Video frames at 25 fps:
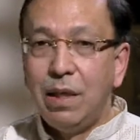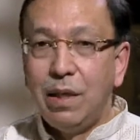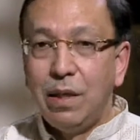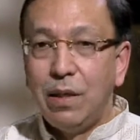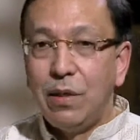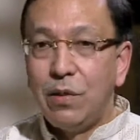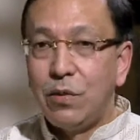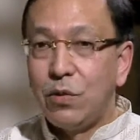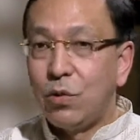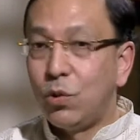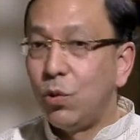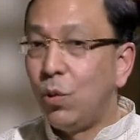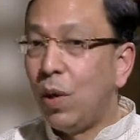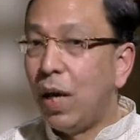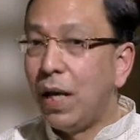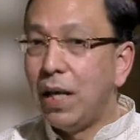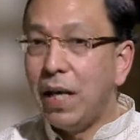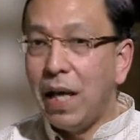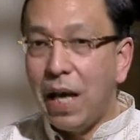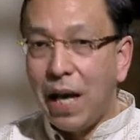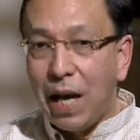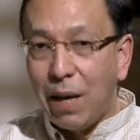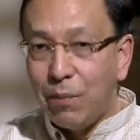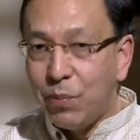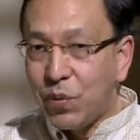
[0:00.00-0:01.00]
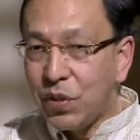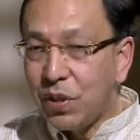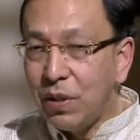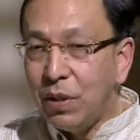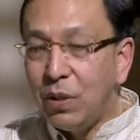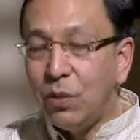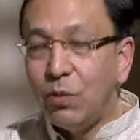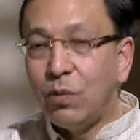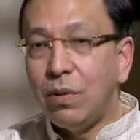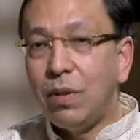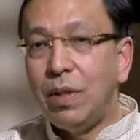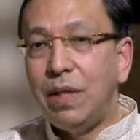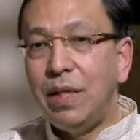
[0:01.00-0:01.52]
Mm-hmm. So I
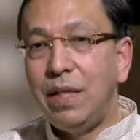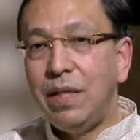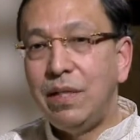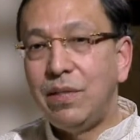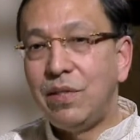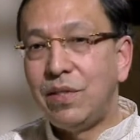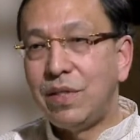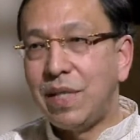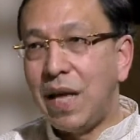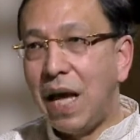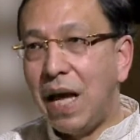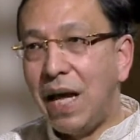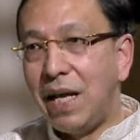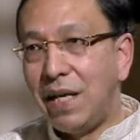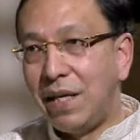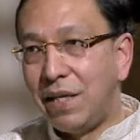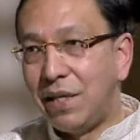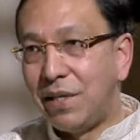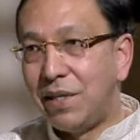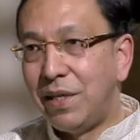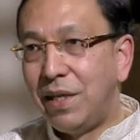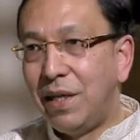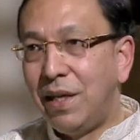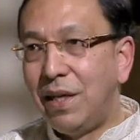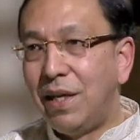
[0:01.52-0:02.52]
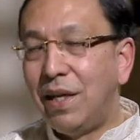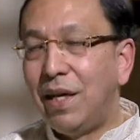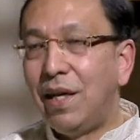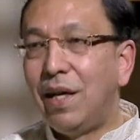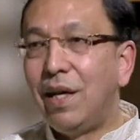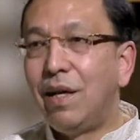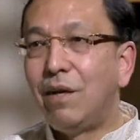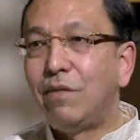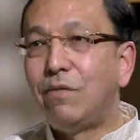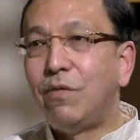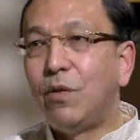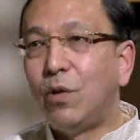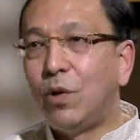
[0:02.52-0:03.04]
absolutely stand
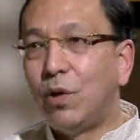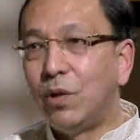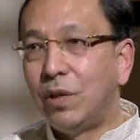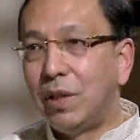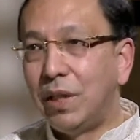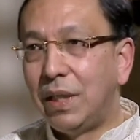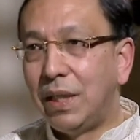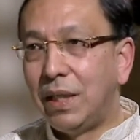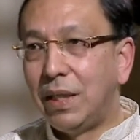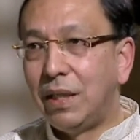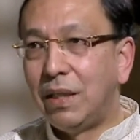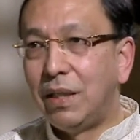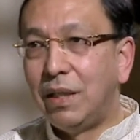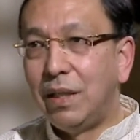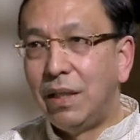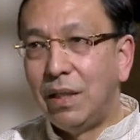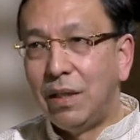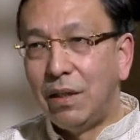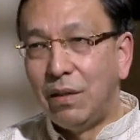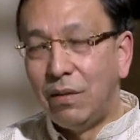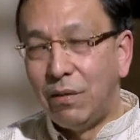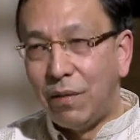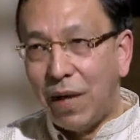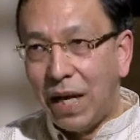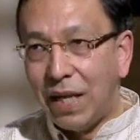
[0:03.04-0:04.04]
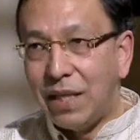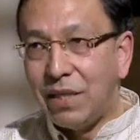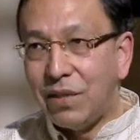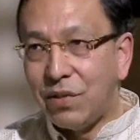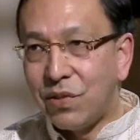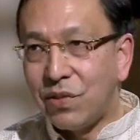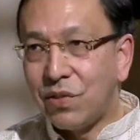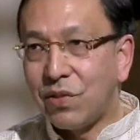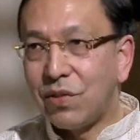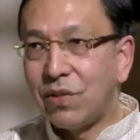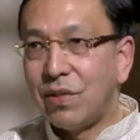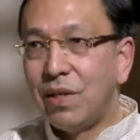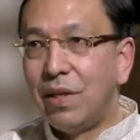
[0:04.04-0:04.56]
for the
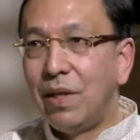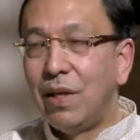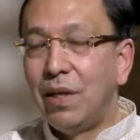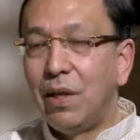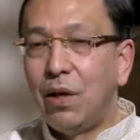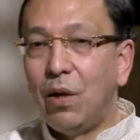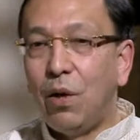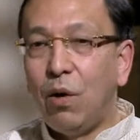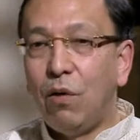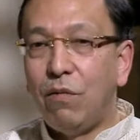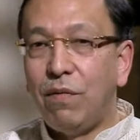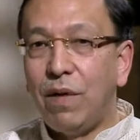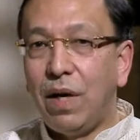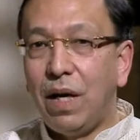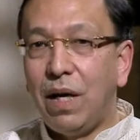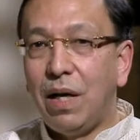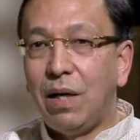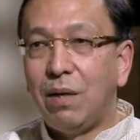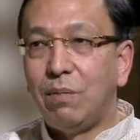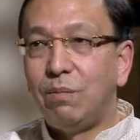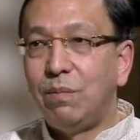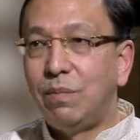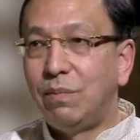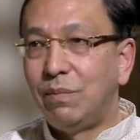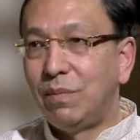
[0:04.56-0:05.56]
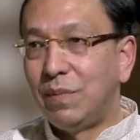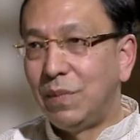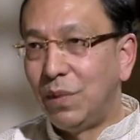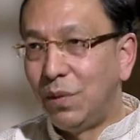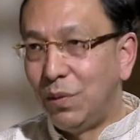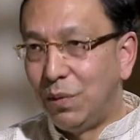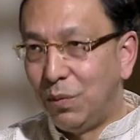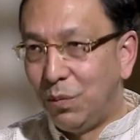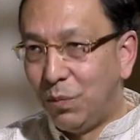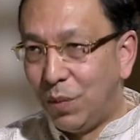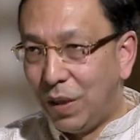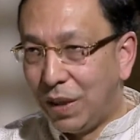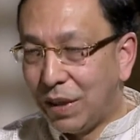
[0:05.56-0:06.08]
rights of our
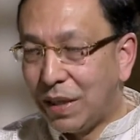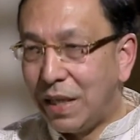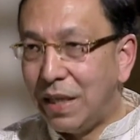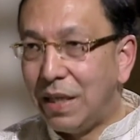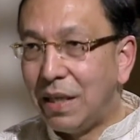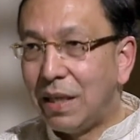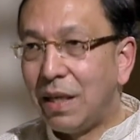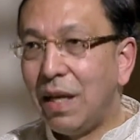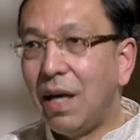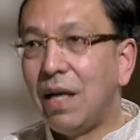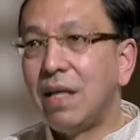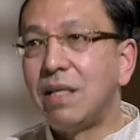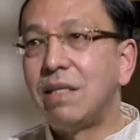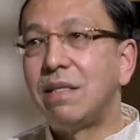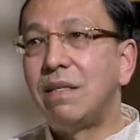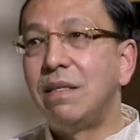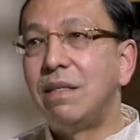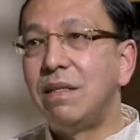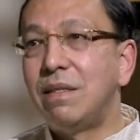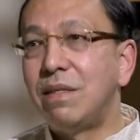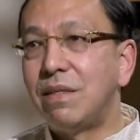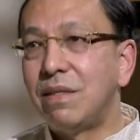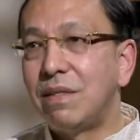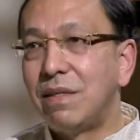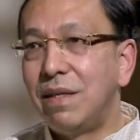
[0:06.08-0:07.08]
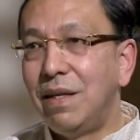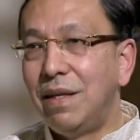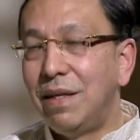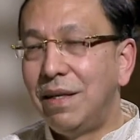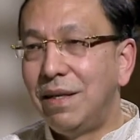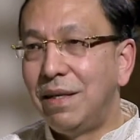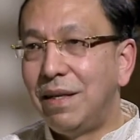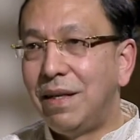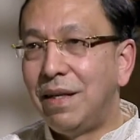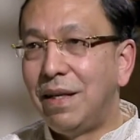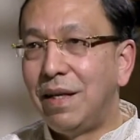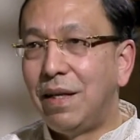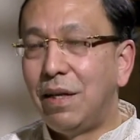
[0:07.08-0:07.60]
working classes,
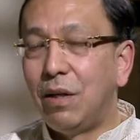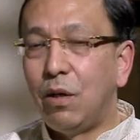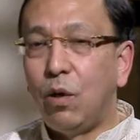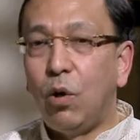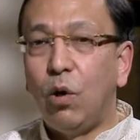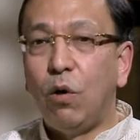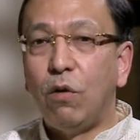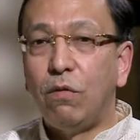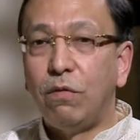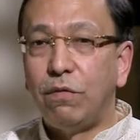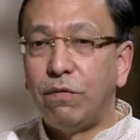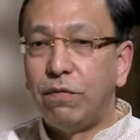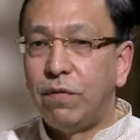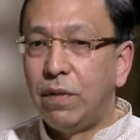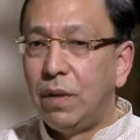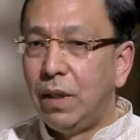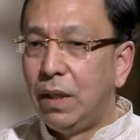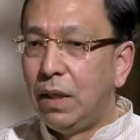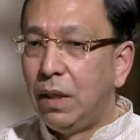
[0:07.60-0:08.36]
of